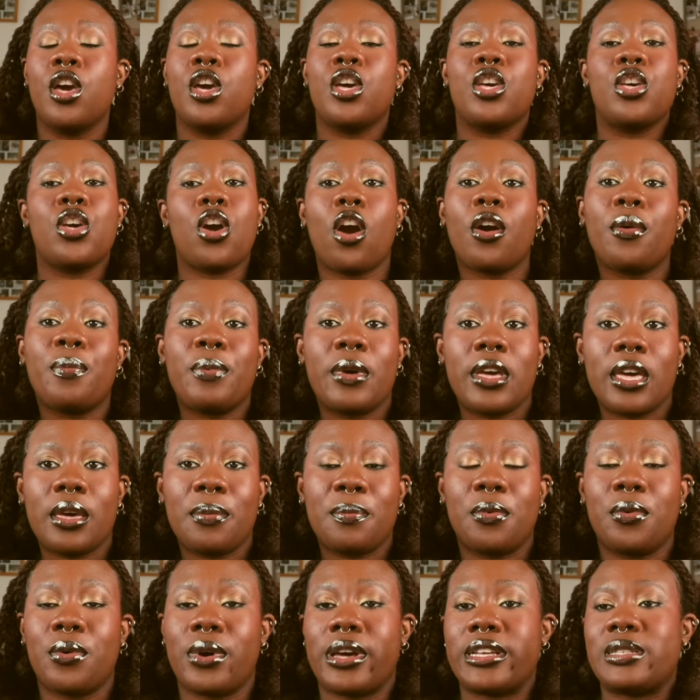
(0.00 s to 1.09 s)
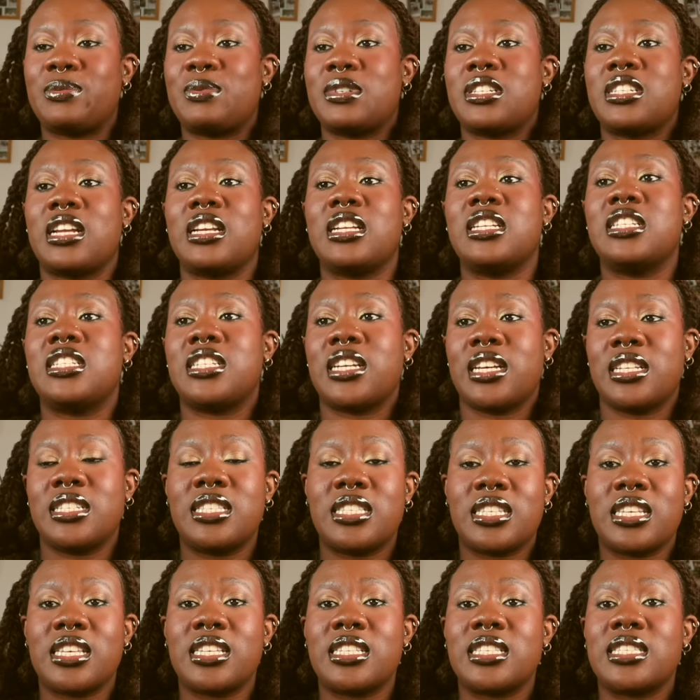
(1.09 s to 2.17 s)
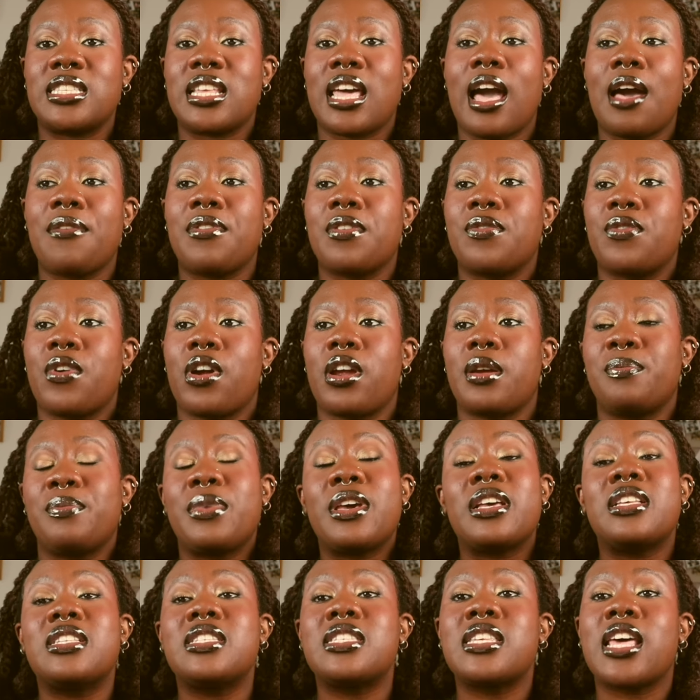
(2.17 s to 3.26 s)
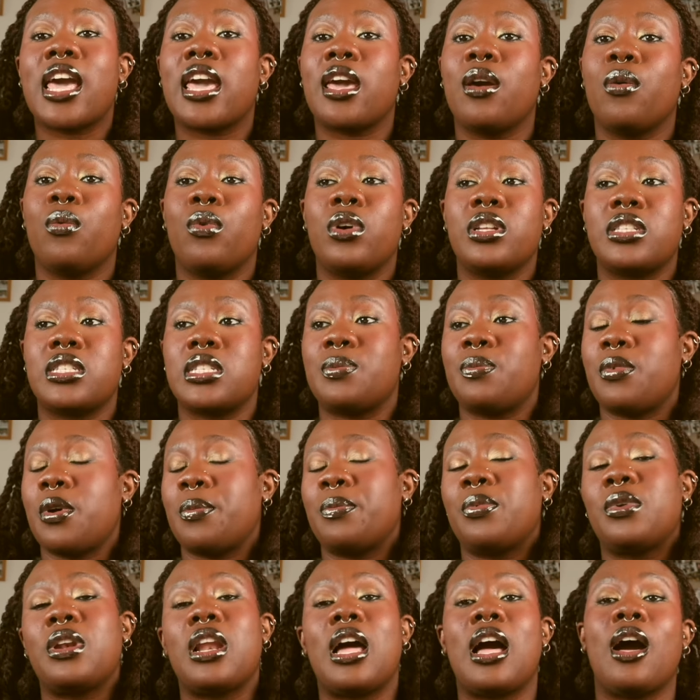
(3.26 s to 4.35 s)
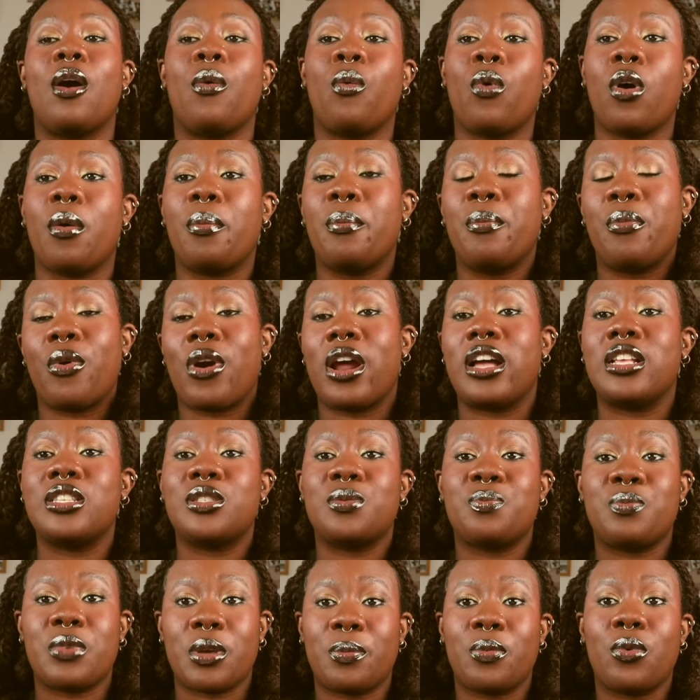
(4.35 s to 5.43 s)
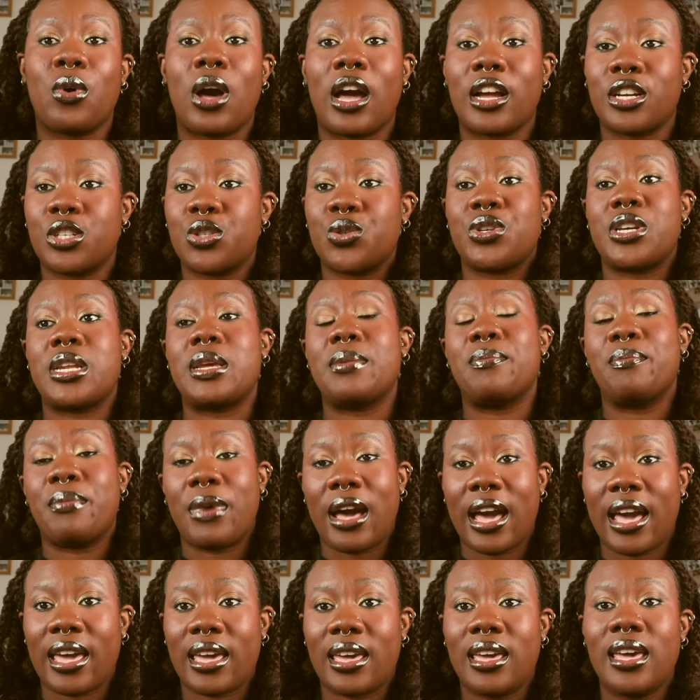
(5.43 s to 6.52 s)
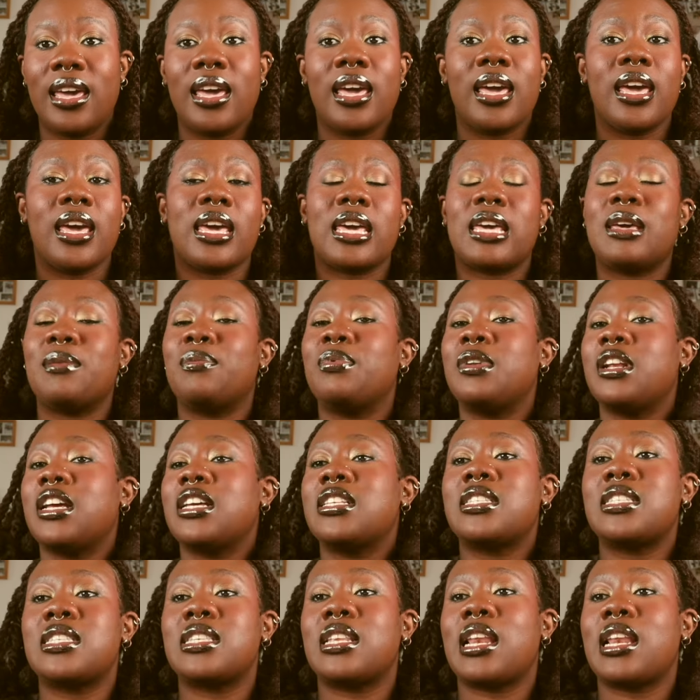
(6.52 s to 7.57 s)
Young people, especially Gen Zs, they have a very big say in what is popular and what brands people actually buy. In places